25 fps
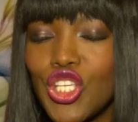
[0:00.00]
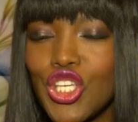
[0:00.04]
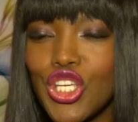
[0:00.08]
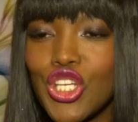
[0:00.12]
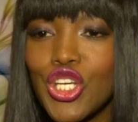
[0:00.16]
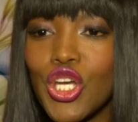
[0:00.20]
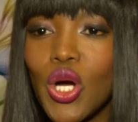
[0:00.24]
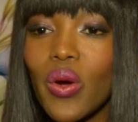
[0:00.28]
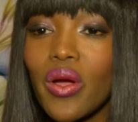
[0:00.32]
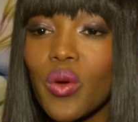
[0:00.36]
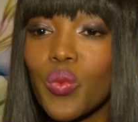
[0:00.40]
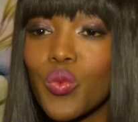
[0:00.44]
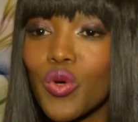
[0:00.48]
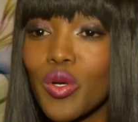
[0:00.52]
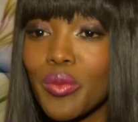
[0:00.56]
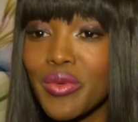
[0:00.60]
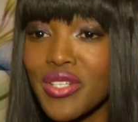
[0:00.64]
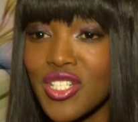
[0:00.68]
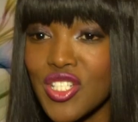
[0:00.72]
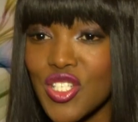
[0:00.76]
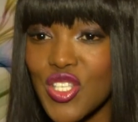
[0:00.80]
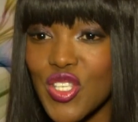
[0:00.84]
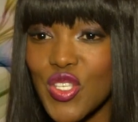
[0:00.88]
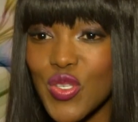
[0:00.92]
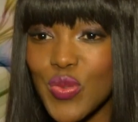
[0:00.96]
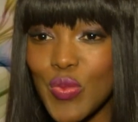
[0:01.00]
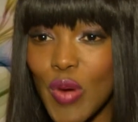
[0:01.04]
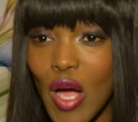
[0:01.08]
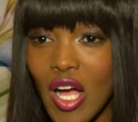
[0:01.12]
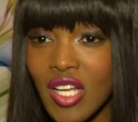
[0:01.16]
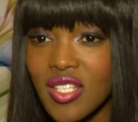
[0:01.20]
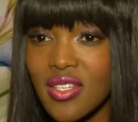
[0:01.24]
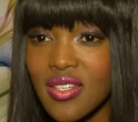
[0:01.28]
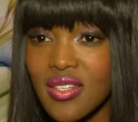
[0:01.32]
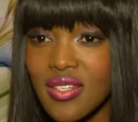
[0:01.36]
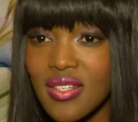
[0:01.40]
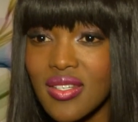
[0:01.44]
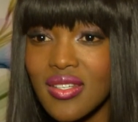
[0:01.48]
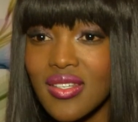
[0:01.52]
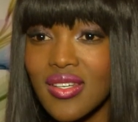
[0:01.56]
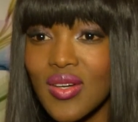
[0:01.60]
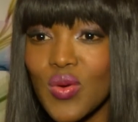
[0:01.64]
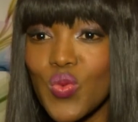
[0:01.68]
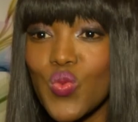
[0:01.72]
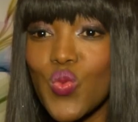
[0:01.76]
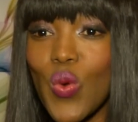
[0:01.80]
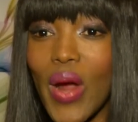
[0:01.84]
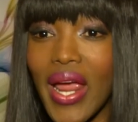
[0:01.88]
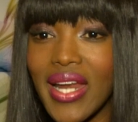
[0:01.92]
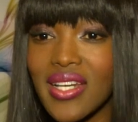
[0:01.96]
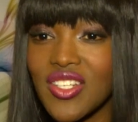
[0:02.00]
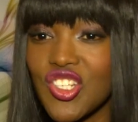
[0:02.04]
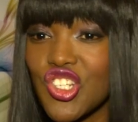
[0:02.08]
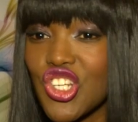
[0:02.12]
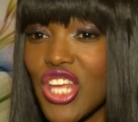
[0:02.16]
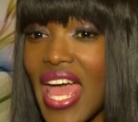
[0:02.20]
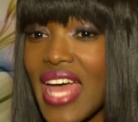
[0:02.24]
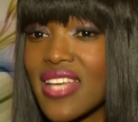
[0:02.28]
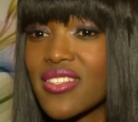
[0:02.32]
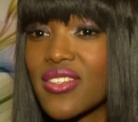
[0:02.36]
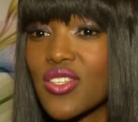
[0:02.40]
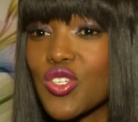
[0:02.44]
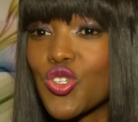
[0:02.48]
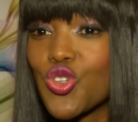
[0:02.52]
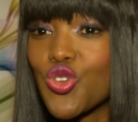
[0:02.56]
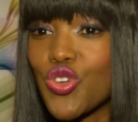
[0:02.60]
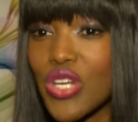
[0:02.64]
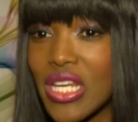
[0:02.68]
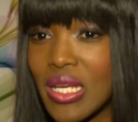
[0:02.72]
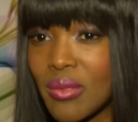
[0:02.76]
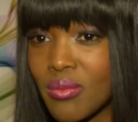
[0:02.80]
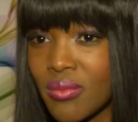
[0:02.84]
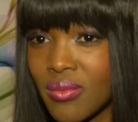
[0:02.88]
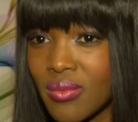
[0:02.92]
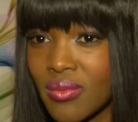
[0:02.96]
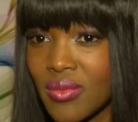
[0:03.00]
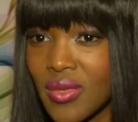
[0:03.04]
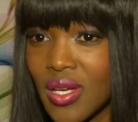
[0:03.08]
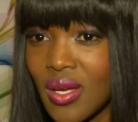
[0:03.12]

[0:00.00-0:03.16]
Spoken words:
You know, a woman is smart when she has a dream